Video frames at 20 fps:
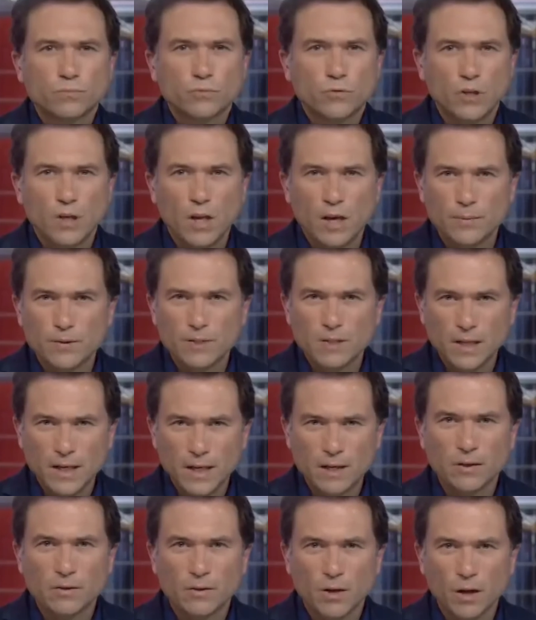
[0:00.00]
To Labour's
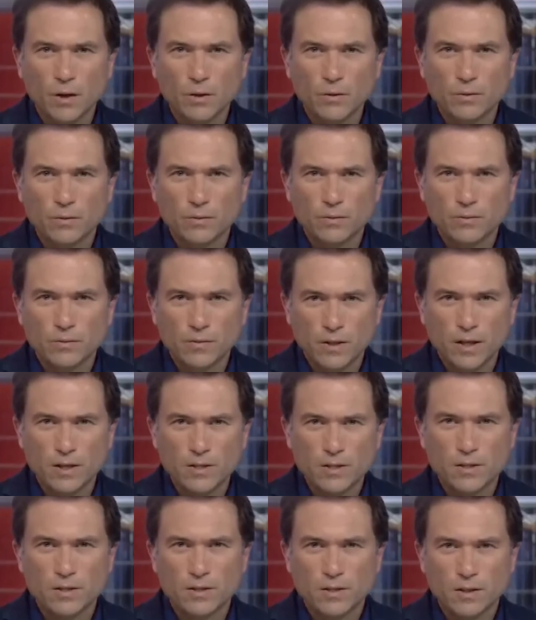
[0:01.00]
leader, though,
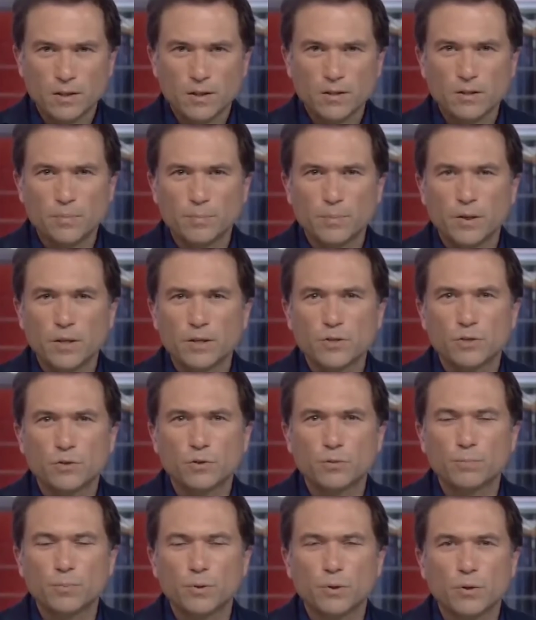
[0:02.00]
this is a
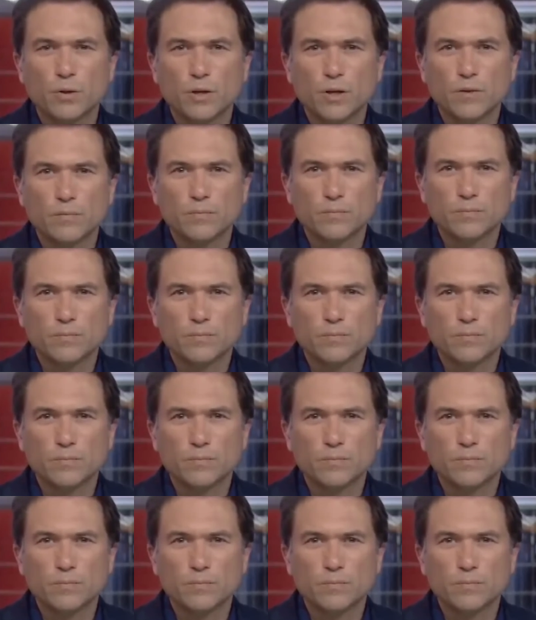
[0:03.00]
political ploy.